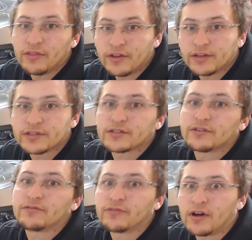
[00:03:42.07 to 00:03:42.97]
This
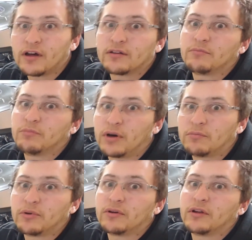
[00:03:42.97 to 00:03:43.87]
front
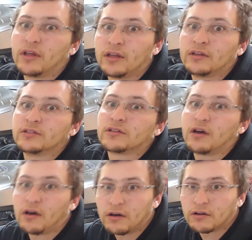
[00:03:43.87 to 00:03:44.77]
bumper is
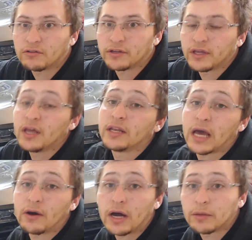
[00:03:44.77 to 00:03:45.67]
ugly.
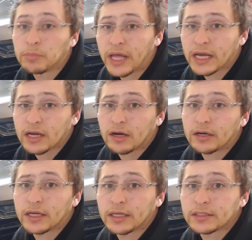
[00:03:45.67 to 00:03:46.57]
Now, on a black
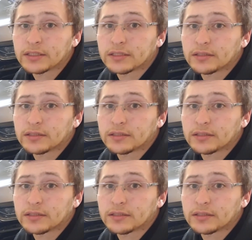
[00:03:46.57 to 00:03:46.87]
car, it's